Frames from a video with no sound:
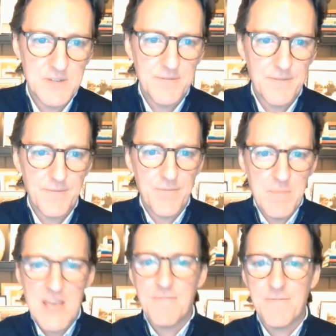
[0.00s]
but
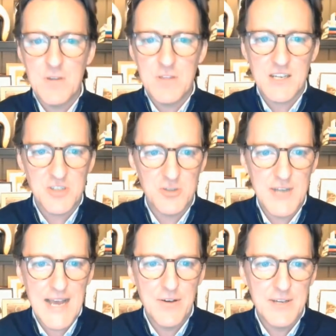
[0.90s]
for me, a few things
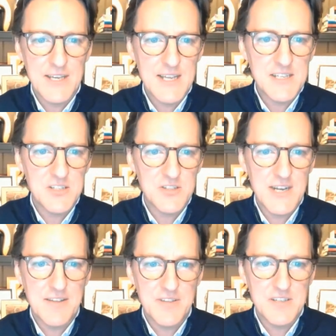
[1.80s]
stood out. It
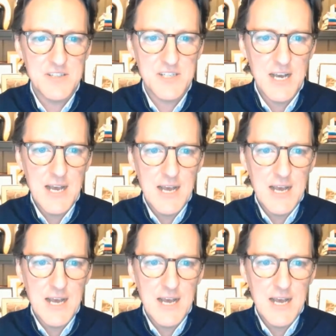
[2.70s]
stood out that